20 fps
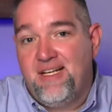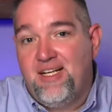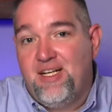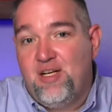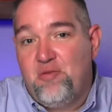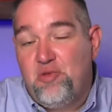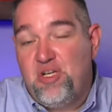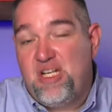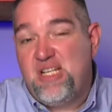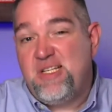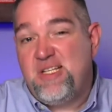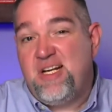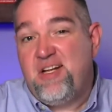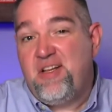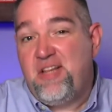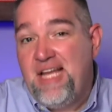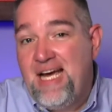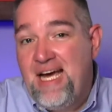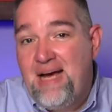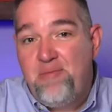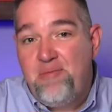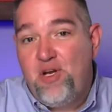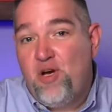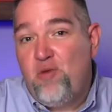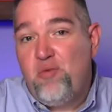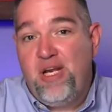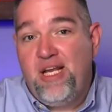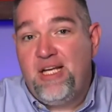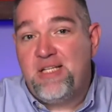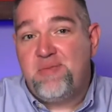because in a lab,
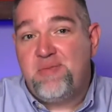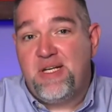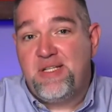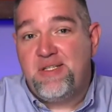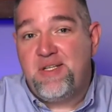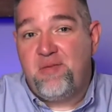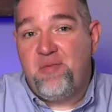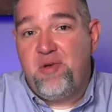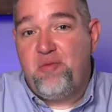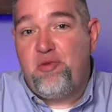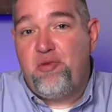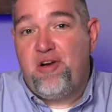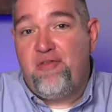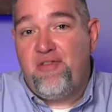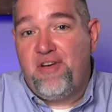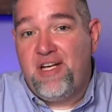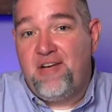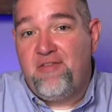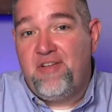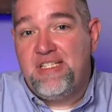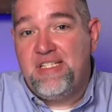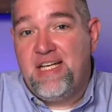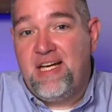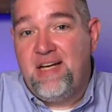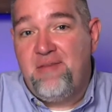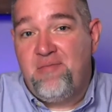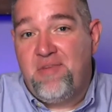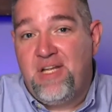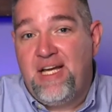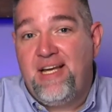nobody expects it to be perfect every
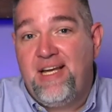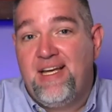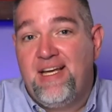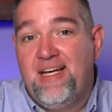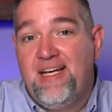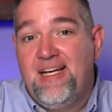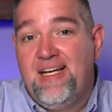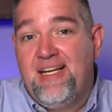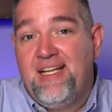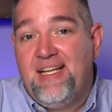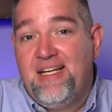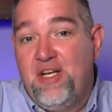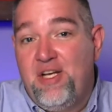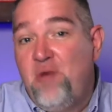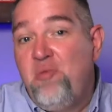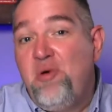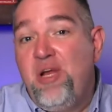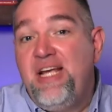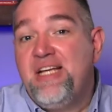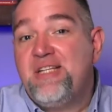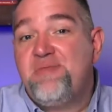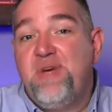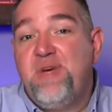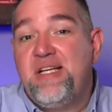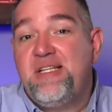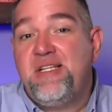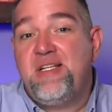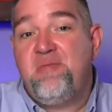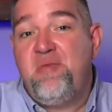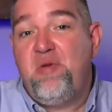time. Like nobody
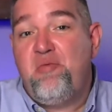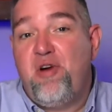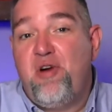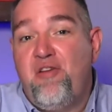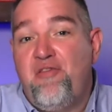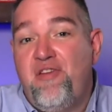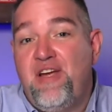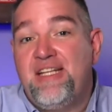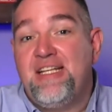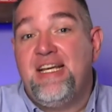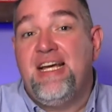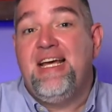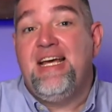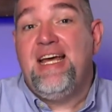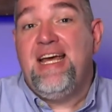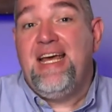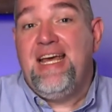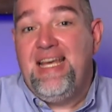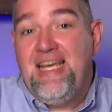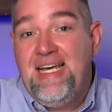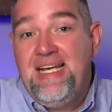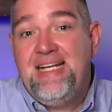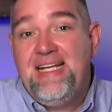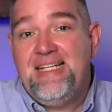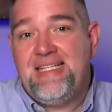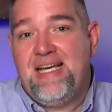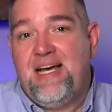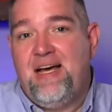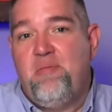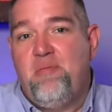expects it to be perfect
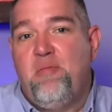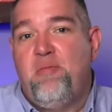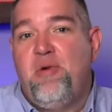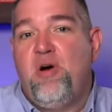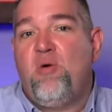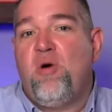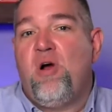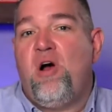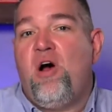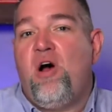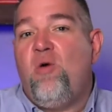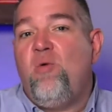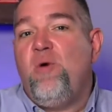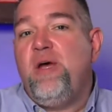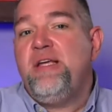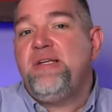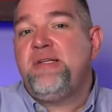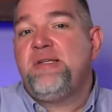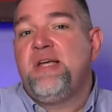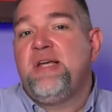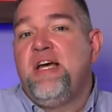anytime, but we're always